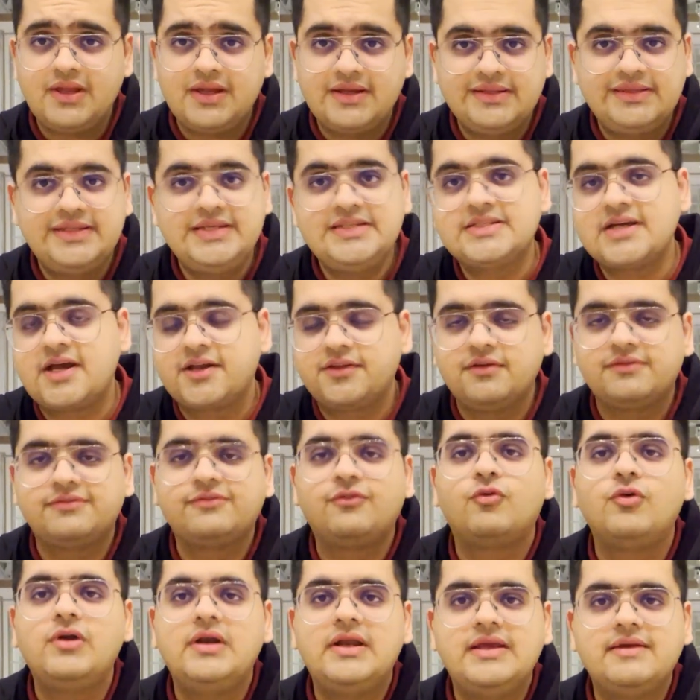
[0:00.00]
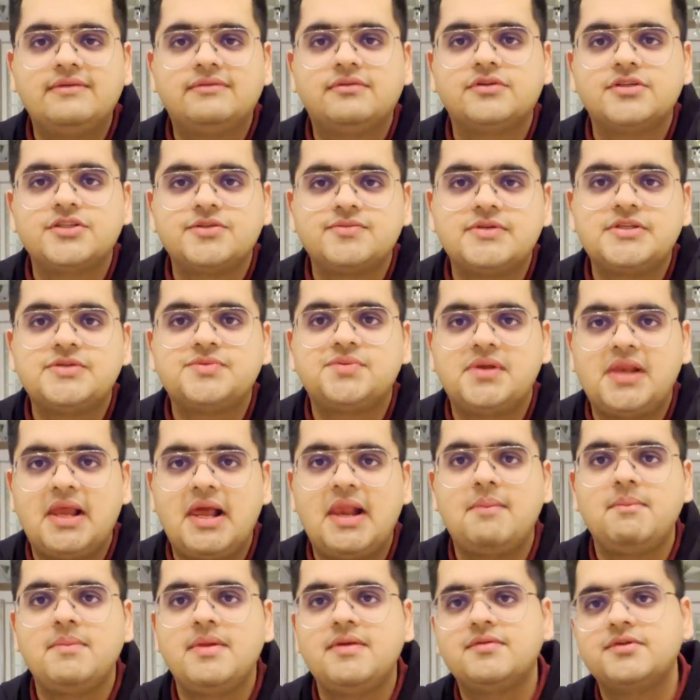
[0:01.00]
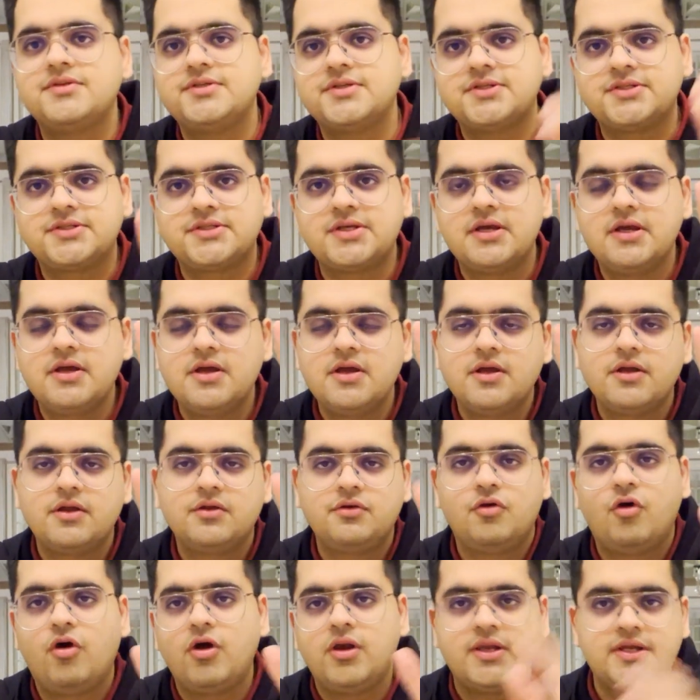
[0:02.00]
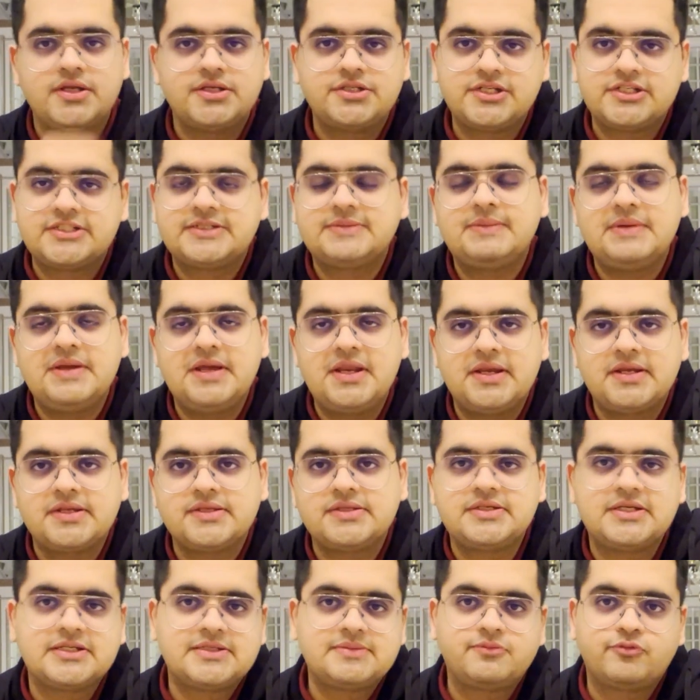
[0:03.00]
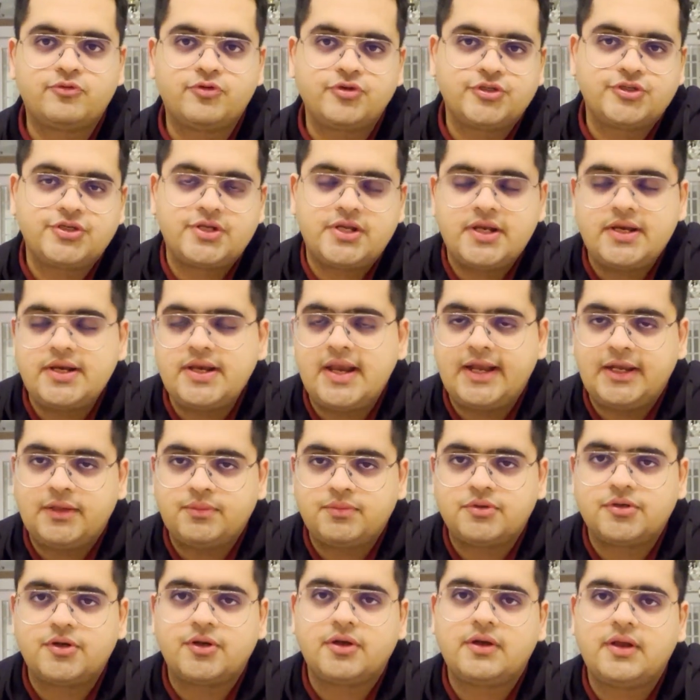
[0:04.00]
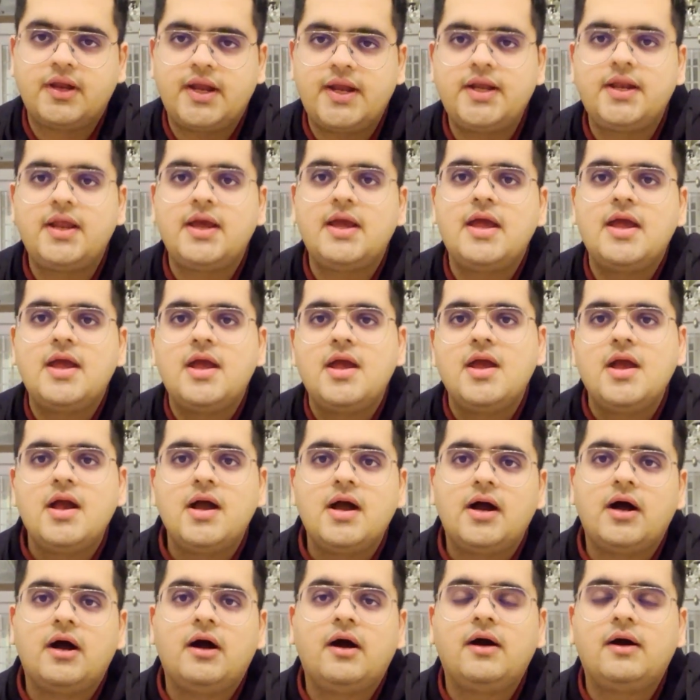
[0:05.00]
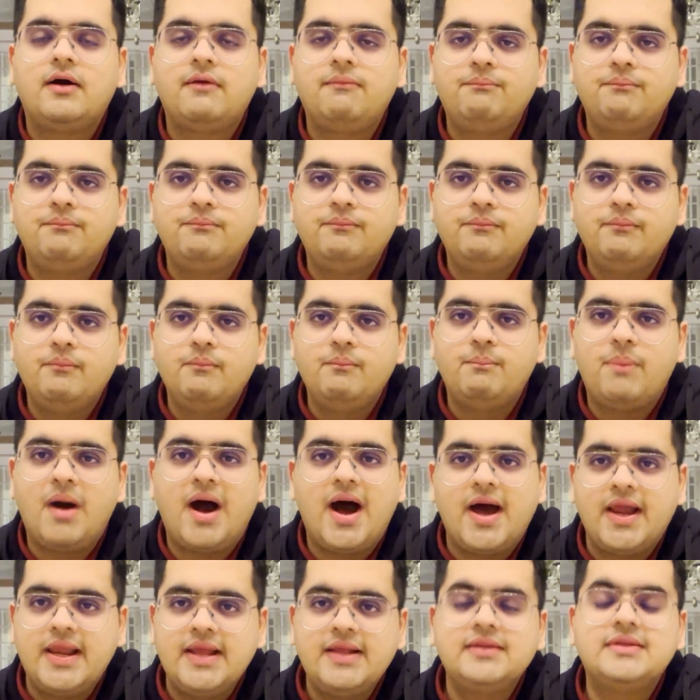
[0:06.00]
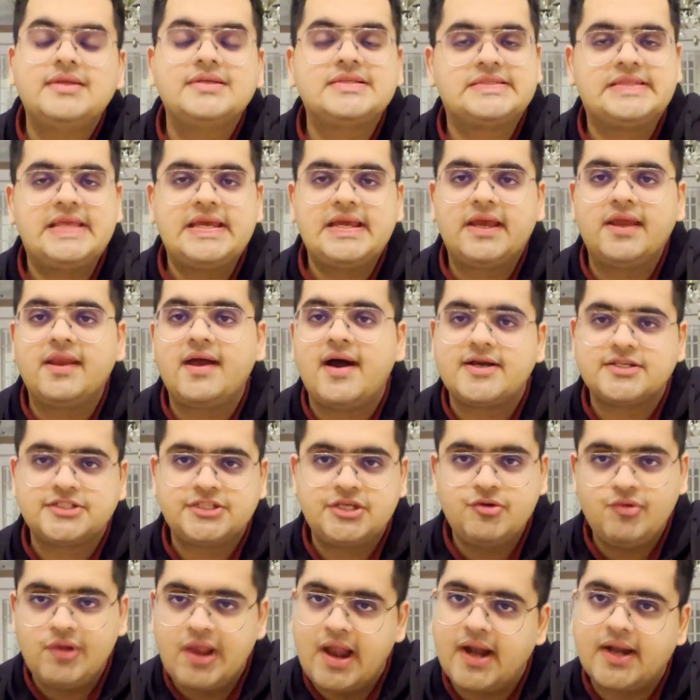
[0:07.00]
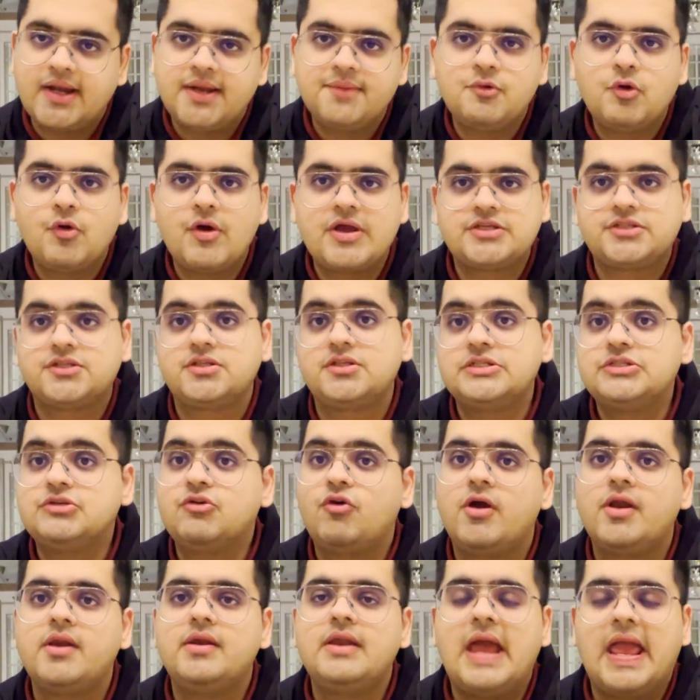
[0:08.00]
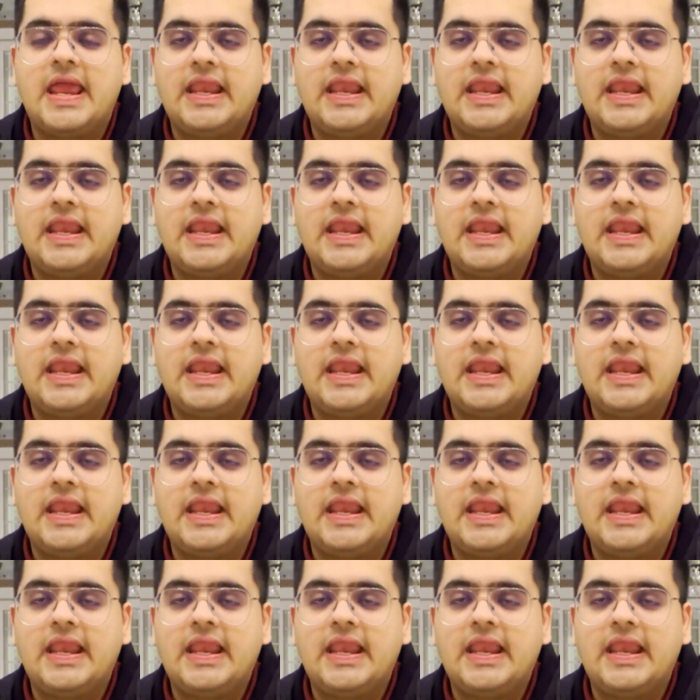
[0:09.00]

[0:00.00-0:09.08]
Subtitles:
these are the 4 levers which will help you, which is knowledge, experience, exposure, and network, right? Barring this, they can ask you random questions on